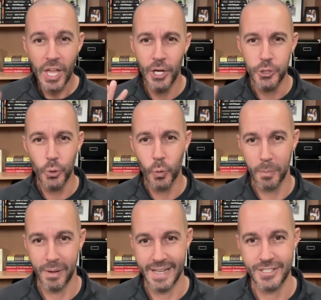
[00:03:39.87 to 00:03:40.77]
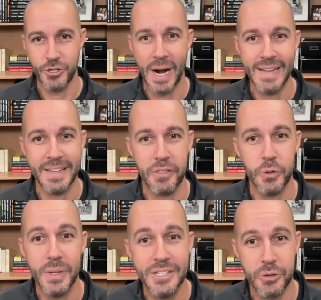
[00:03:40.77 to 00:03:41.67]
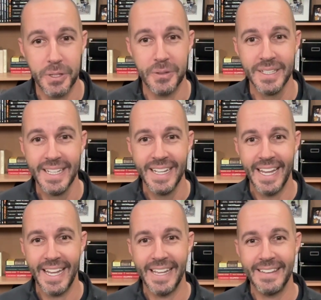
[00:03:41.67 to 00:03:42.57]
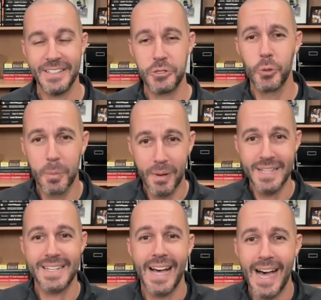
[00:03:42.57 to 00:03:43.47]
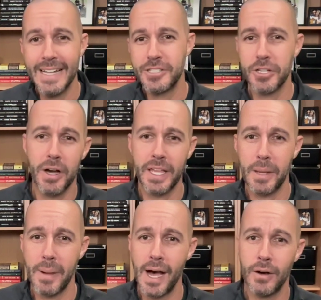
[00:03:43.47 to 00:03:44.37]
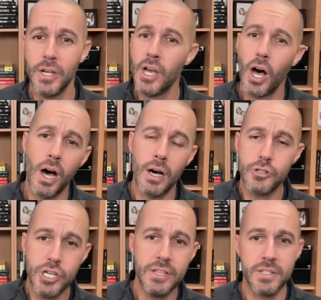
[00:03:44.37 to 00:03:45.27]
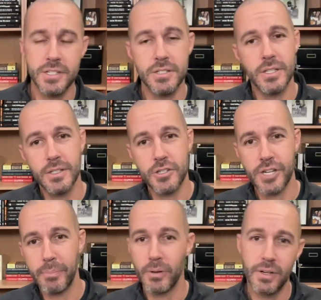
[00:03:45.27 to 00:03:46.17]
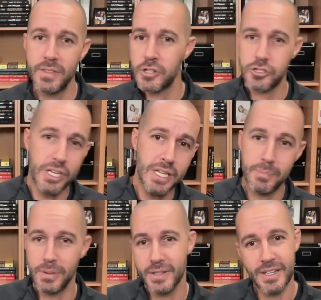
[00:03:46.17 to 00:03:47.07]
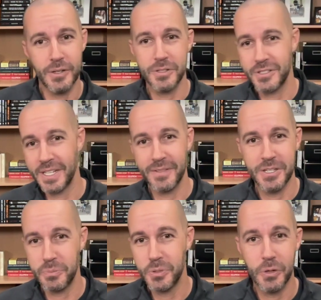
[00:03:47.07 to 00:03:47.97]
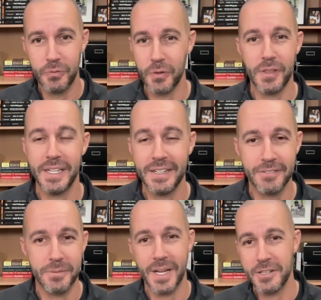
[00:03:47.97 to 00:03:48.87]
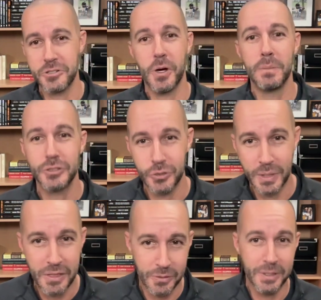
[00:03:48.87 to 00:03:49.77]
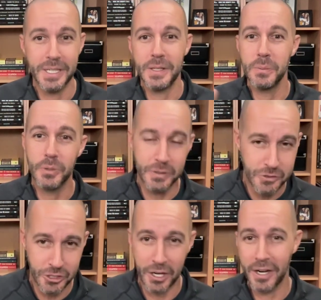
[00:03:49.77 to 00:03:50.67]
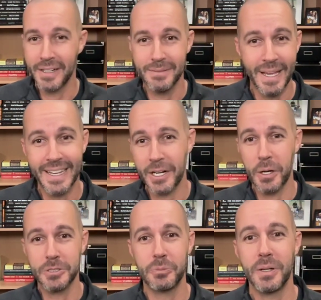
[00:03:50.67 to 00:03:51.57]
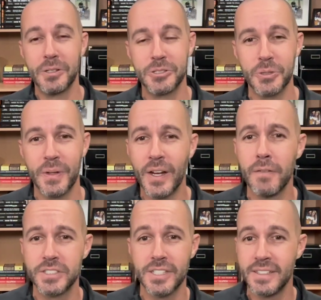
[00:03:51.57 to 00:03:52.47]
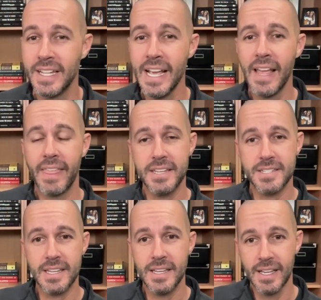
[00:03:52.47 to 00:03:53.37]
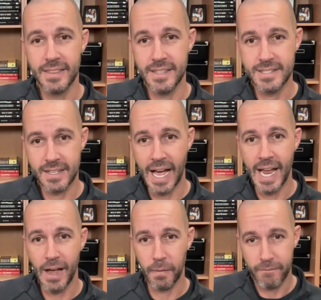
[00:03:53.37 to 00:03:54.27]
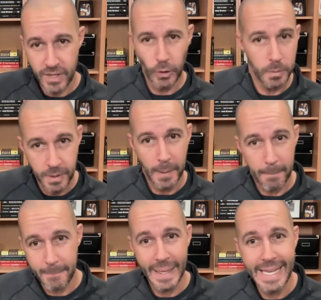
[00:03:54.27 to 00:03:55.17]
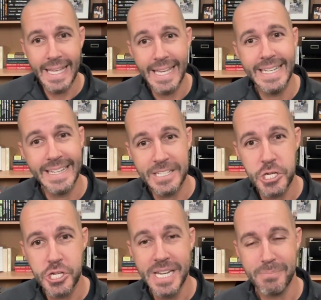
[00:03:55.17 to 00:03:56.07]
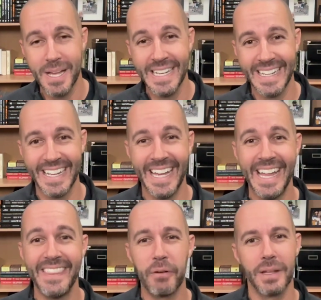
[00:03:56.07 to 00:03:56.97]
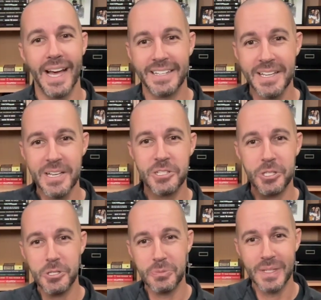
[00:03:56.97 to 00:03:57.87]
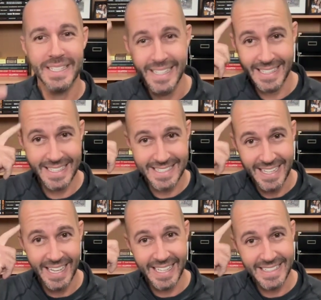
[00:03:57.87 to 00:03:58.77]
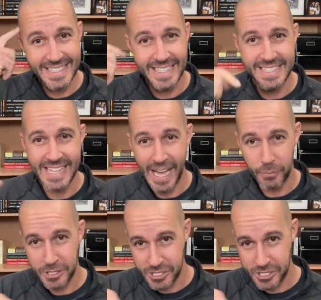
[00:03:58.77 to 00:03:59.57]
a tour bus driving through Israel, and the tour bus guide's talking about, oh, Jesus is the good shepherd and the sheep, and the, you know, is given this beautiful thing from kind of Psalms 23 and the book of John and making it all spiritual. And then all of a sudden they see this guy out in the field hitting the sheep. And they were like, excuse me, is that what